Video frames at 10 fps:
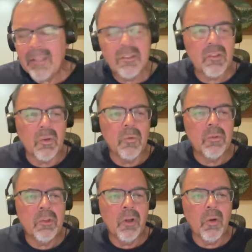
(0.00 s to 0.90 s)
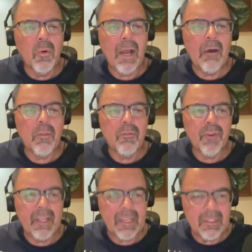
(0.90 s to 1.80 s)
I don't know how the
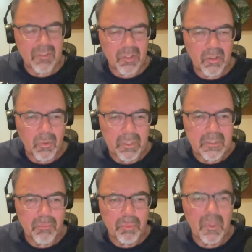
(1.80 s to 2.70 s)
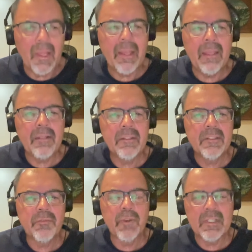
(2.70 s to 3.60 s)
Vikings are going to play
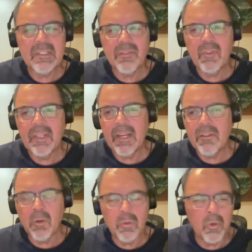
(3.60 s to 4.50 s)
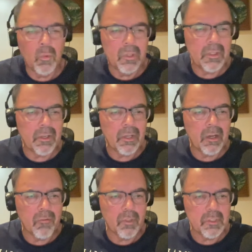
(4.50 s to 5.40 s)
defensively. I don't know what their
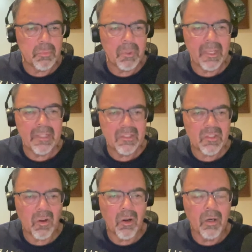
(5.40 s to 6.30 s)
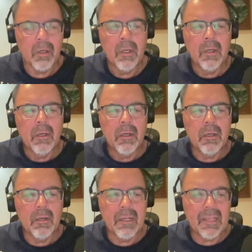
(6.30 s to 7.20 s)
coverage plans are
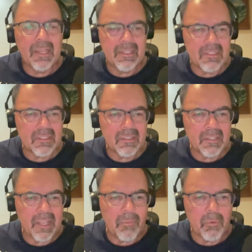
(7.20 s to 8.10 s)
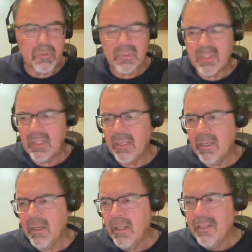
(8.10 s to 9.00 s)
uh, against Nabers,
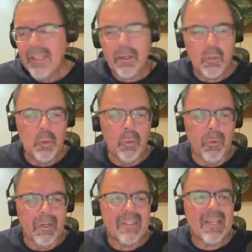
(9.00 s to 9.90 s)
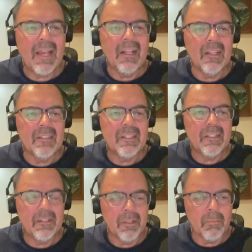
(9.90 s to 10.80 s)
the uh, the uber
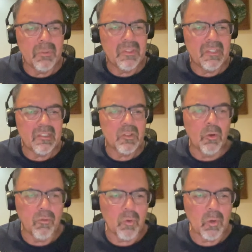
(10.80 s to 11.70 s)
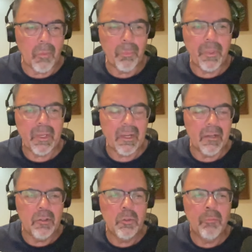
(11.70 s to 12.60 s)
talented number six overall pick
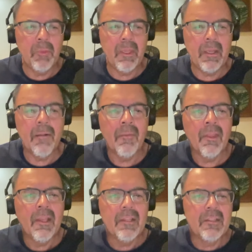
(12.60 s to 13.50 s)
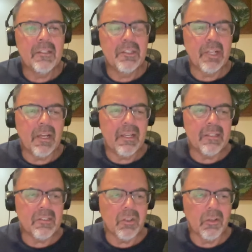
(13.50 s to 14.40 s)
on whom the the
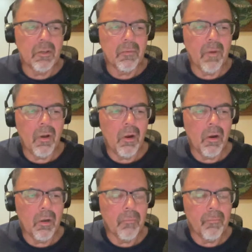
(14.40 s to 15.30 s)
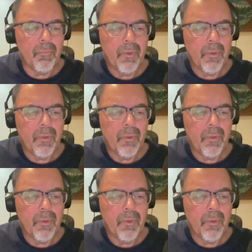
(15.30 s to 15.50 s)
Giants are are